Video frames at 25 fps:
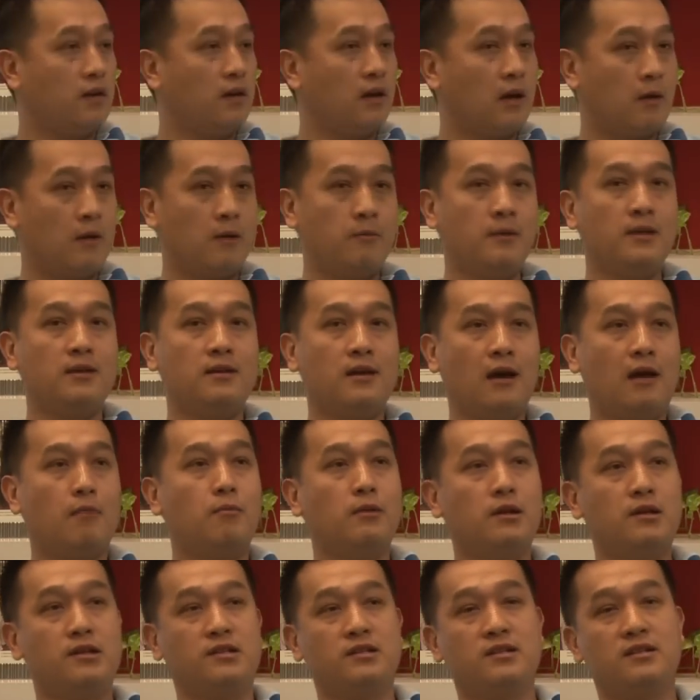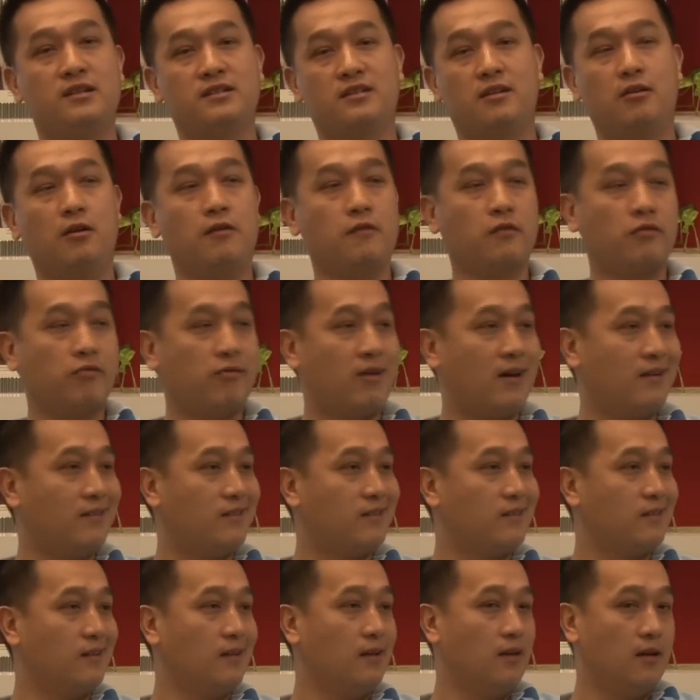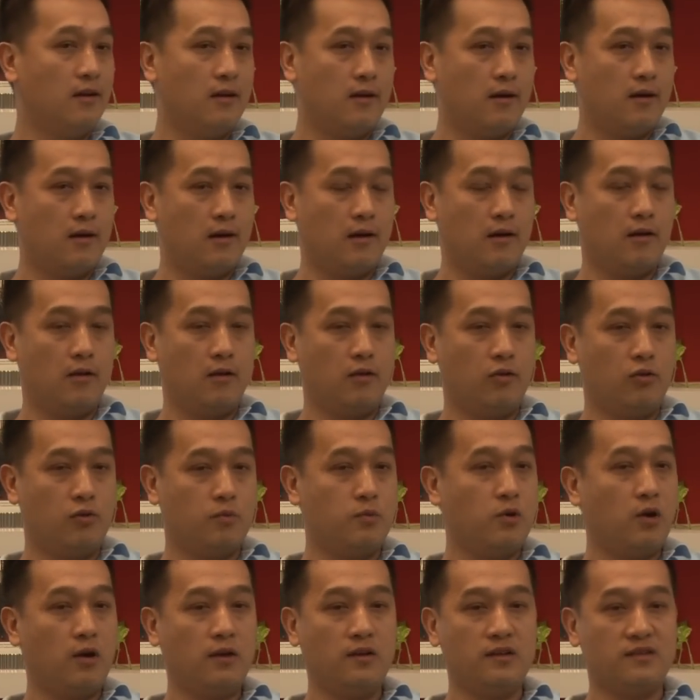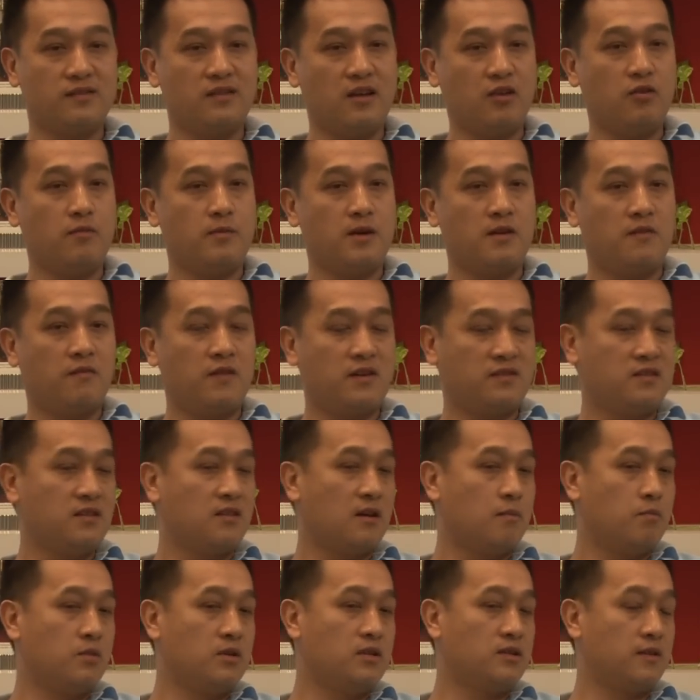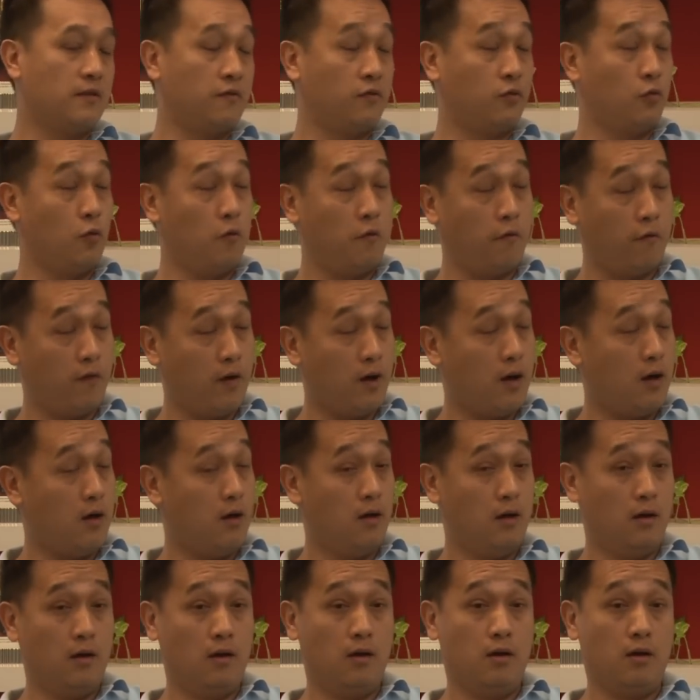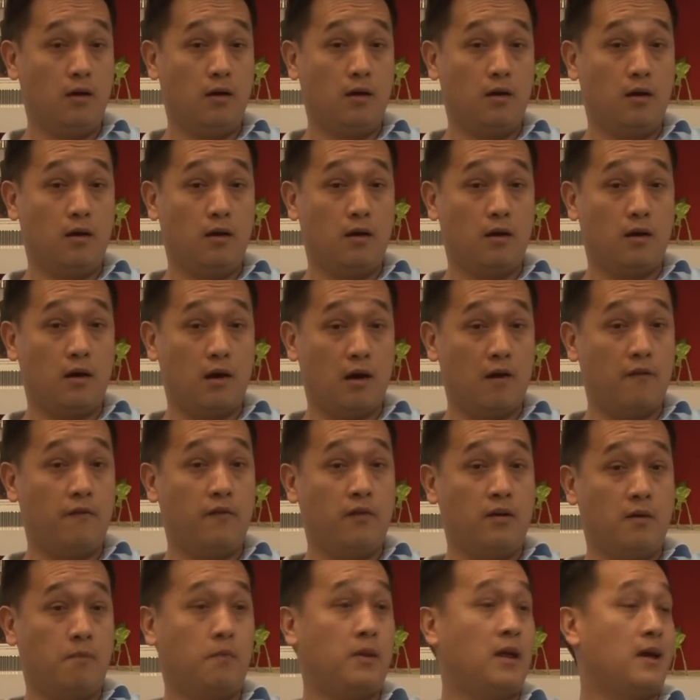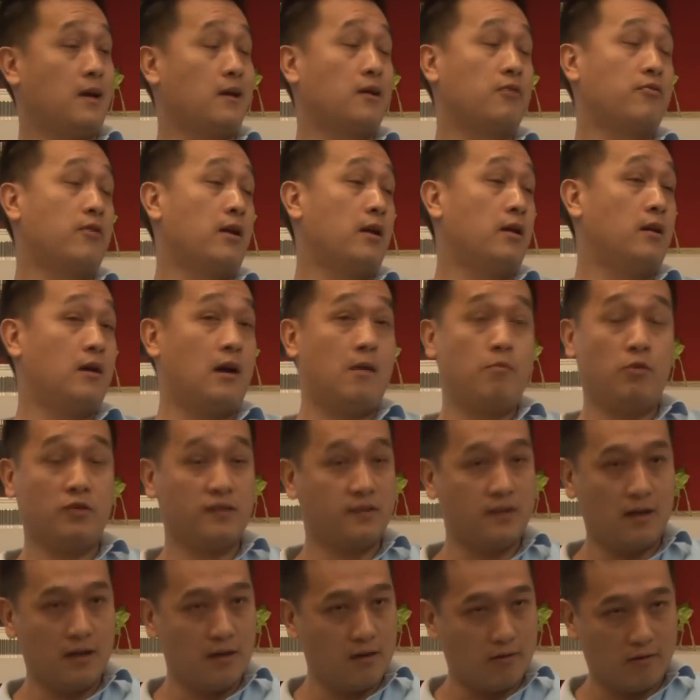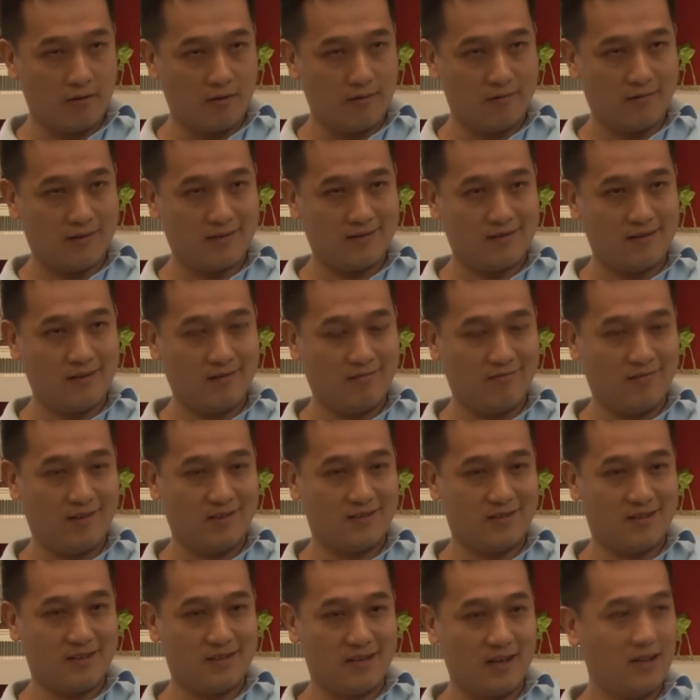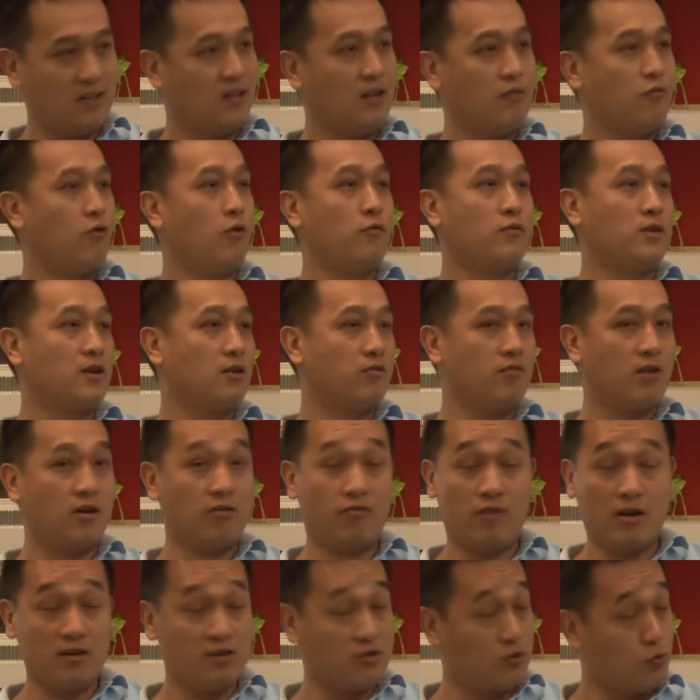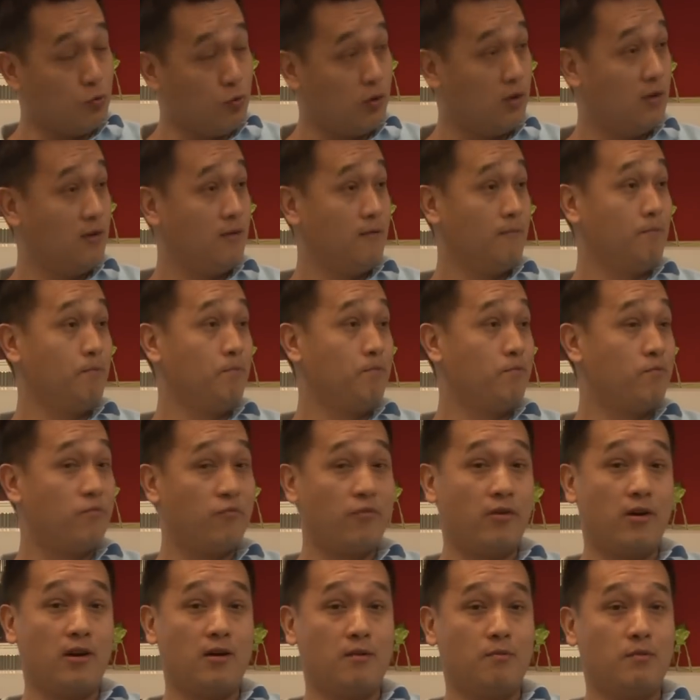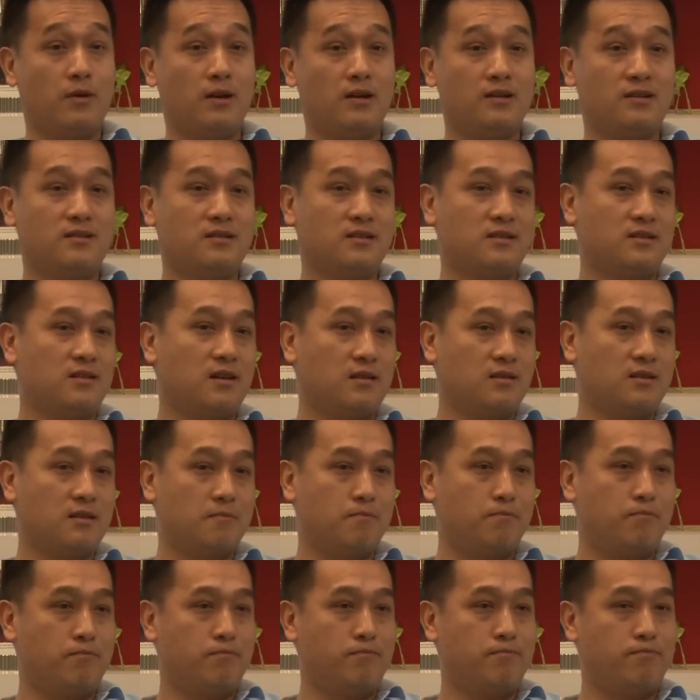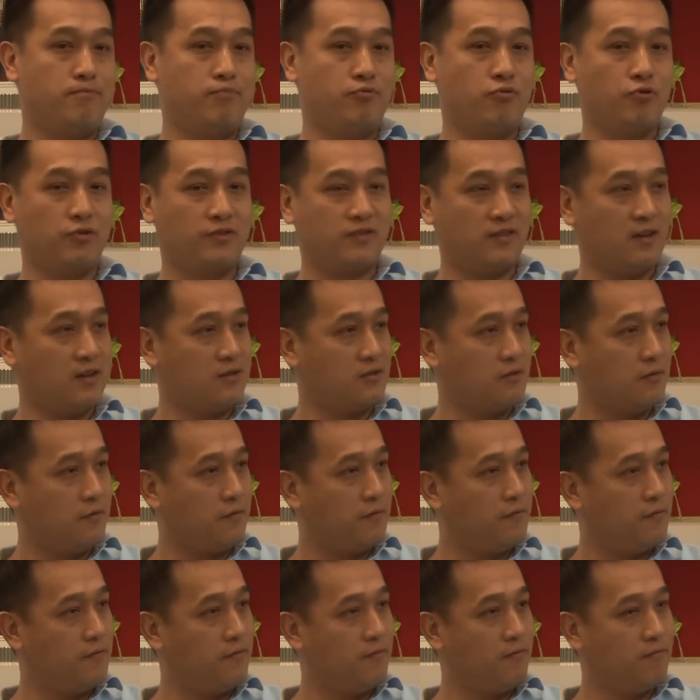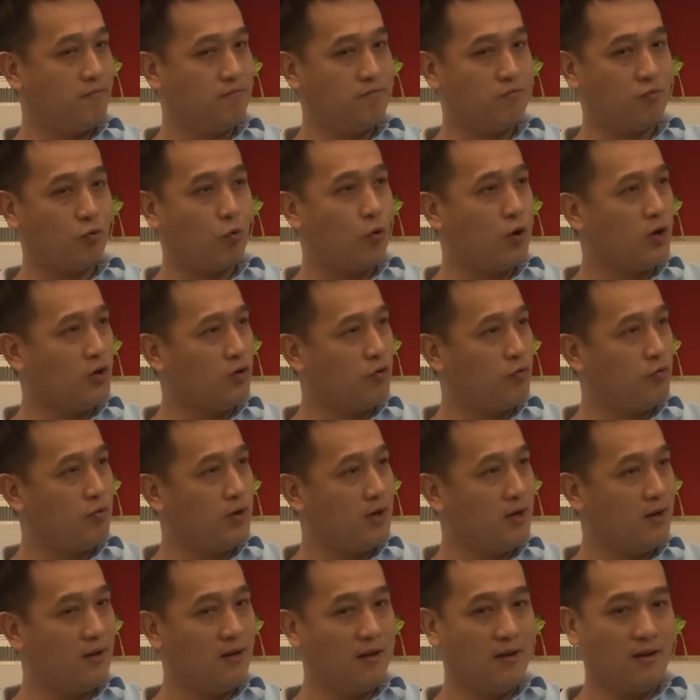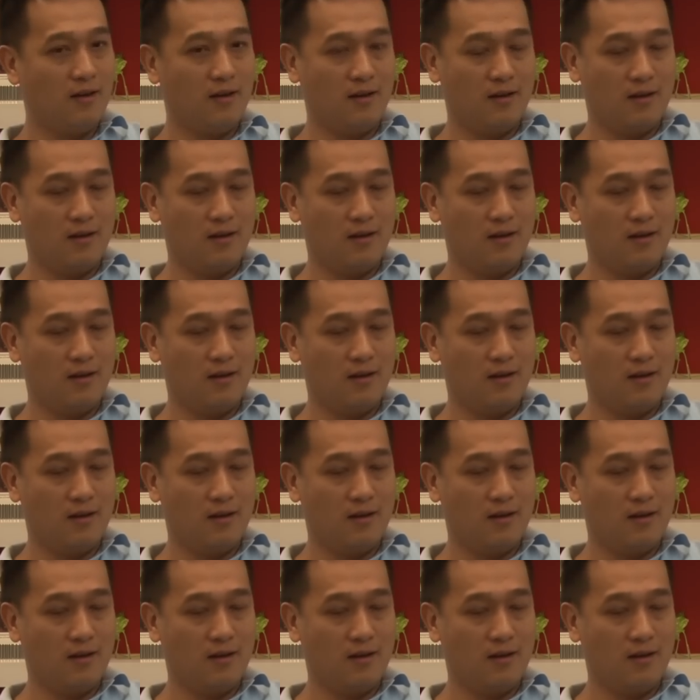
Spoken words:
funding gap. I mean, Malaysia, there's a lot of grants. To be honest, none of my investing companies have so far ever applied a grant. I'm not saying there's anything wrong with the grant. Grant is good, right? But it's just that the process of going through it,